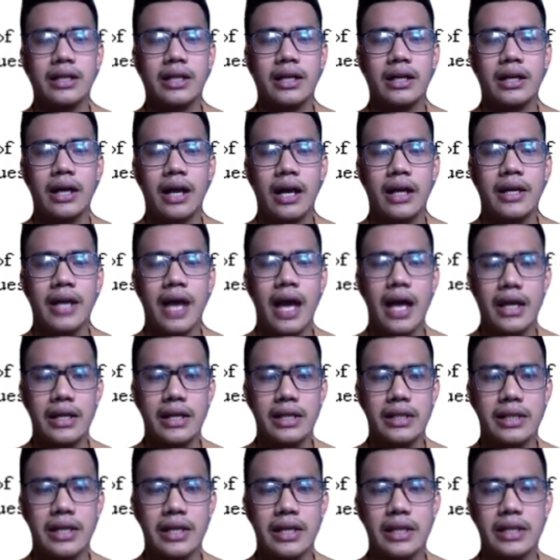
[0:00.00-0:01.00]

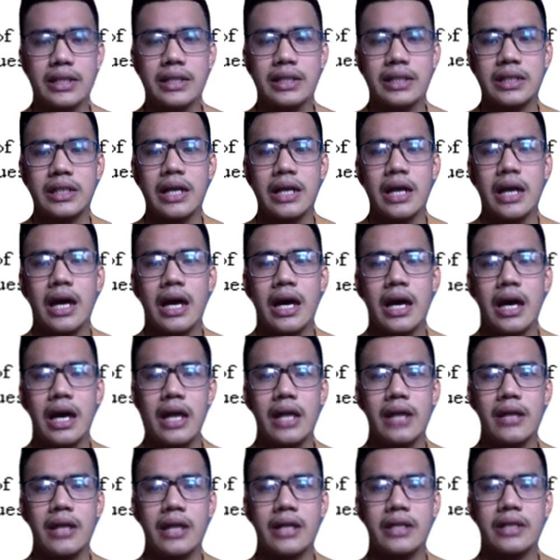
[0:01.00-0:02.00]
analysis
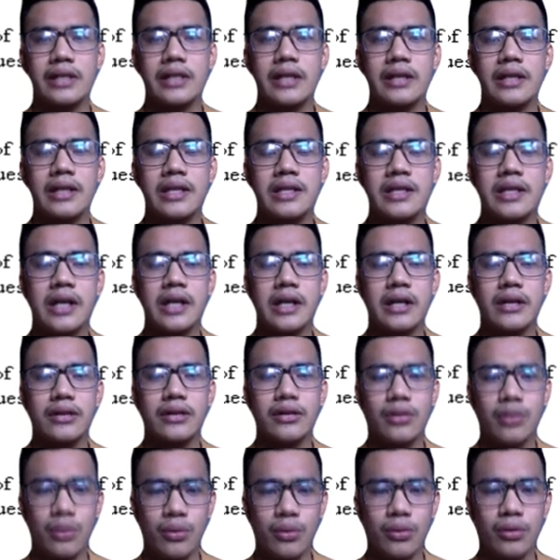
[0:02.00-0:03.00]
and statistical
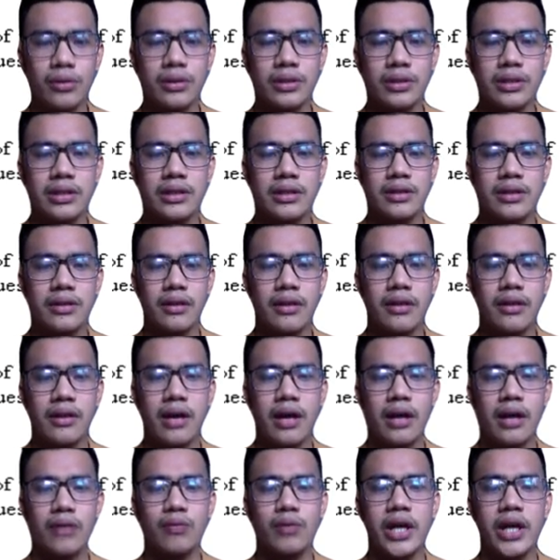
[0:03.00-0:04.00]
tools
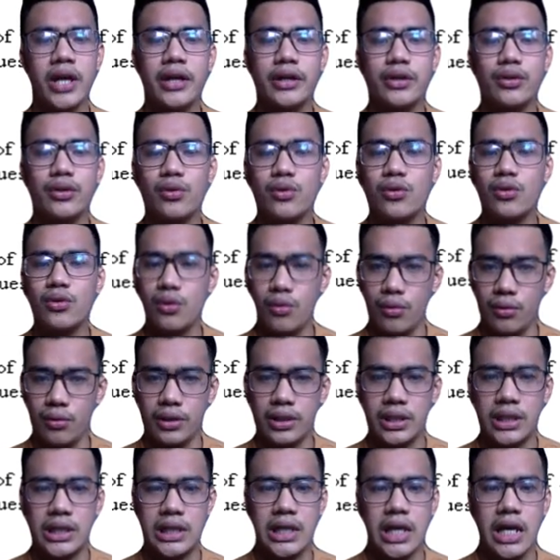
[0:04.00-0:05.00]
that we are to
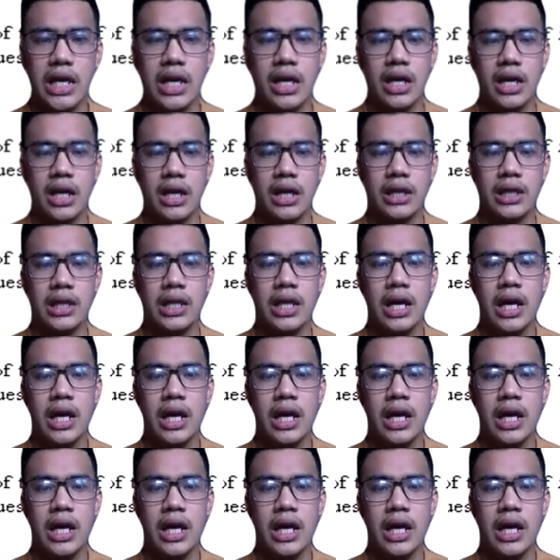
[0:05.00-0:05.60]
use in